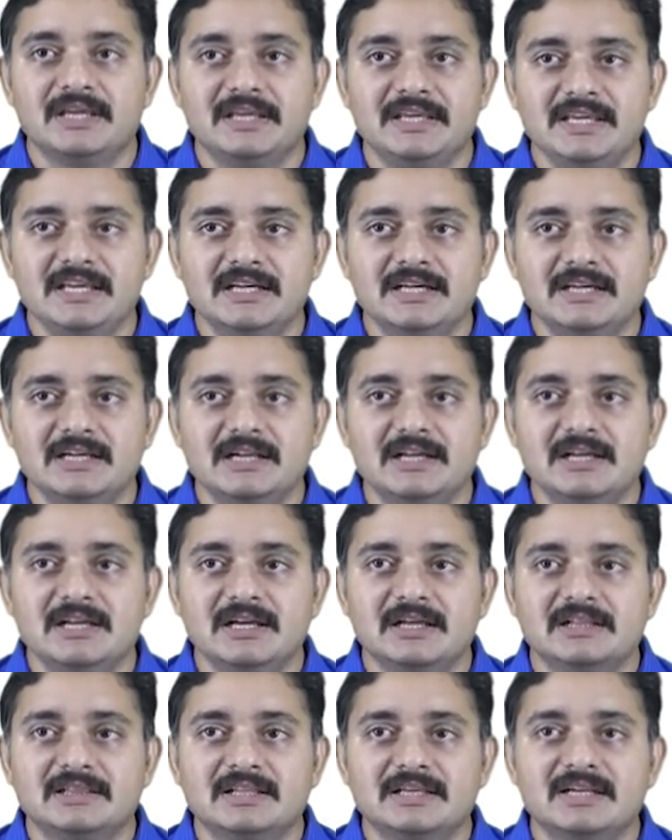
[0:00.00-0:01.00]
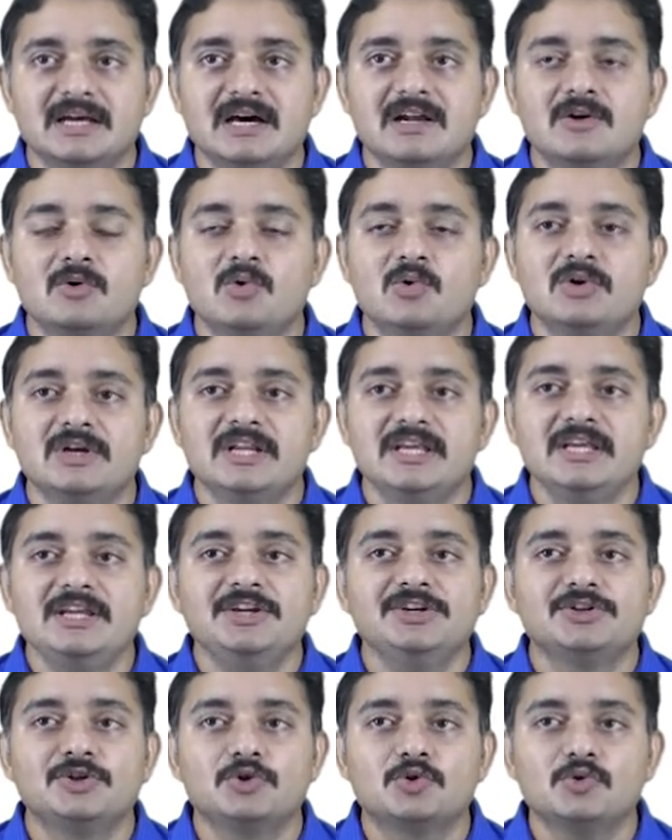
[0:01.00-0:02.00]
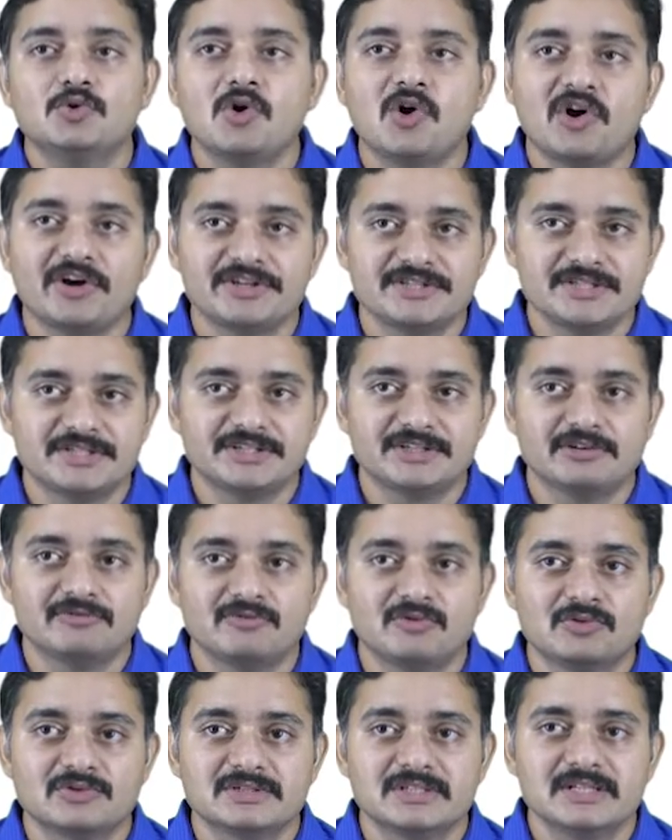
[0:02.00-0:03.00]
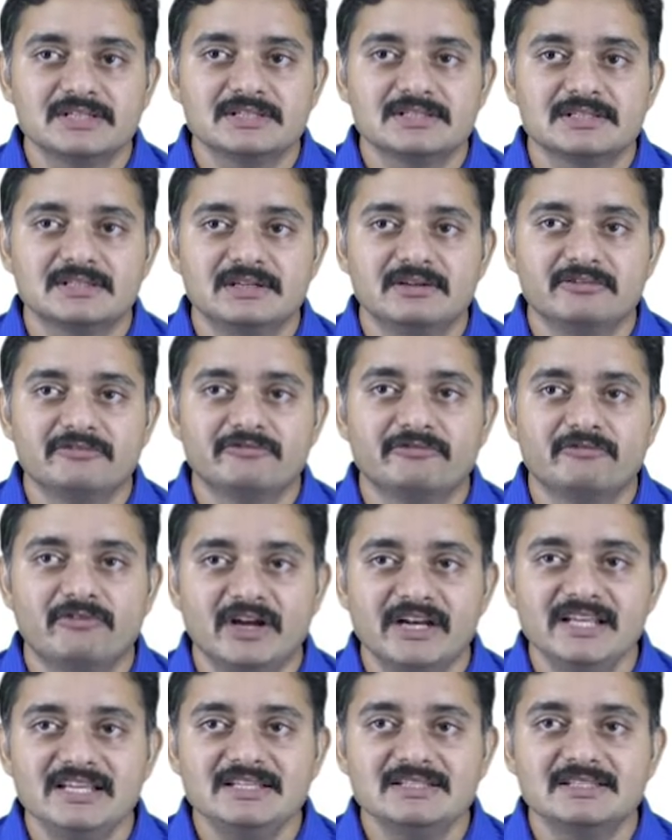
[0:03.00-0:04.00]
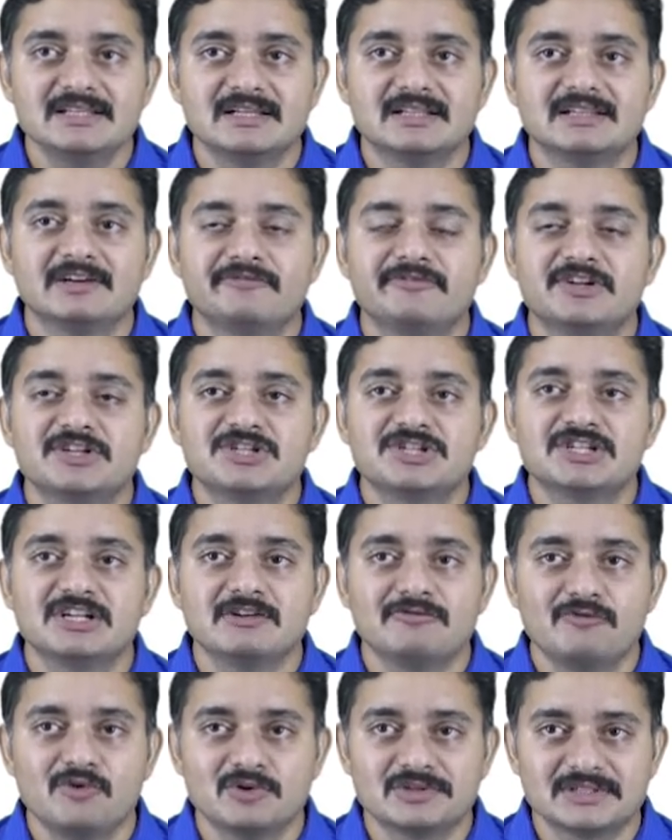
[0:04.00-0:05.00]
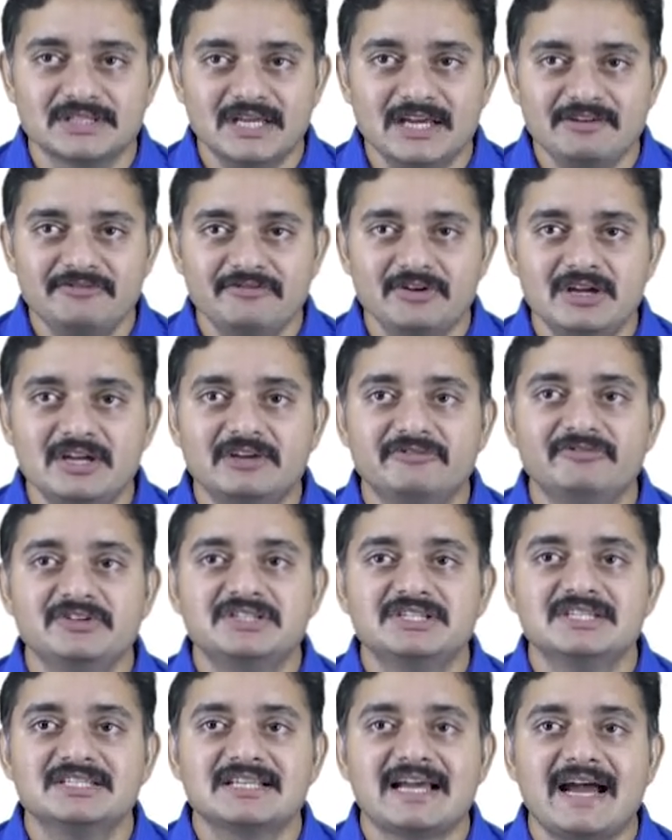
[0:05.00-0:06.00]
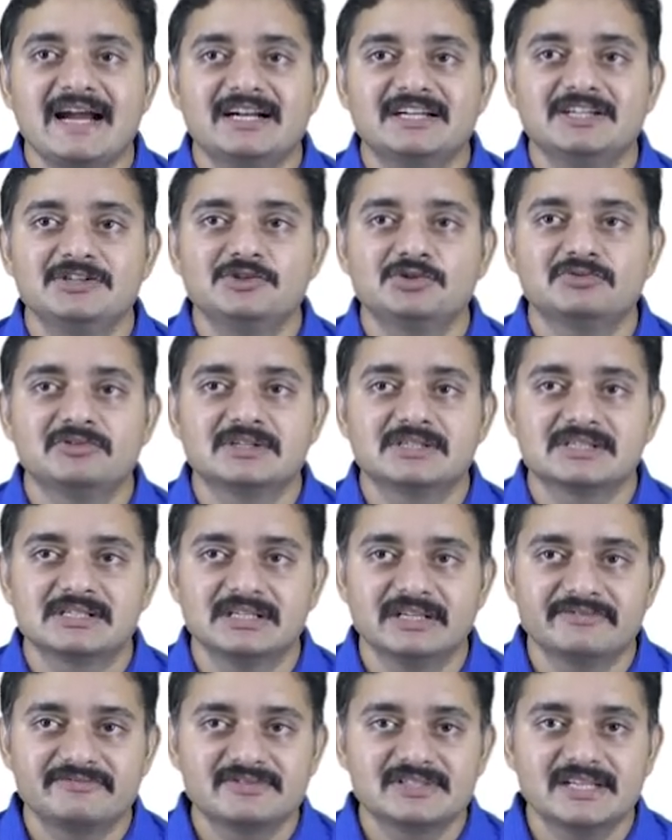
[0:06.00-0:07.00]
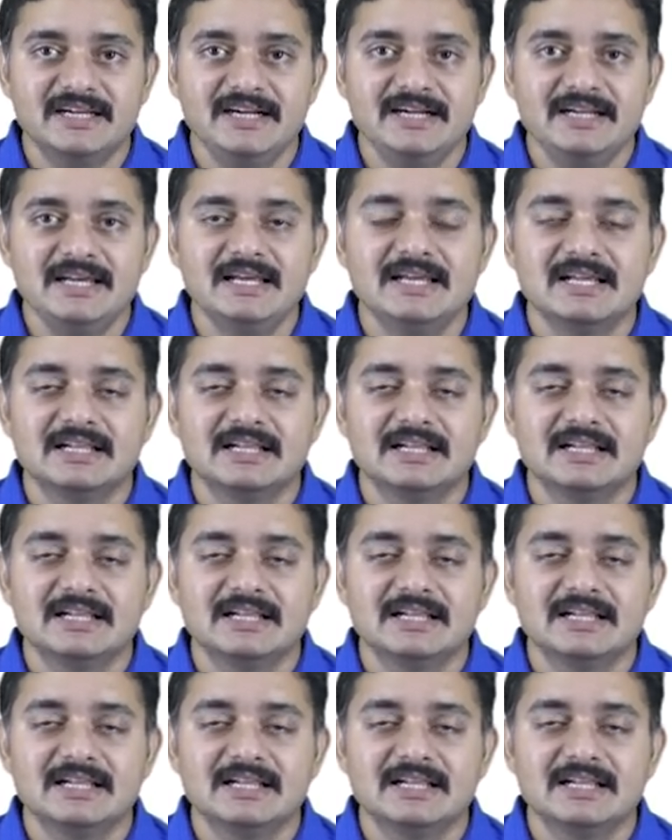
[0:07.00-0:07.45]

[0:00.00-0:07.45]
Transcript: Here, there are only two horizontal forces. One is the frictional force F, which is acting towards left side.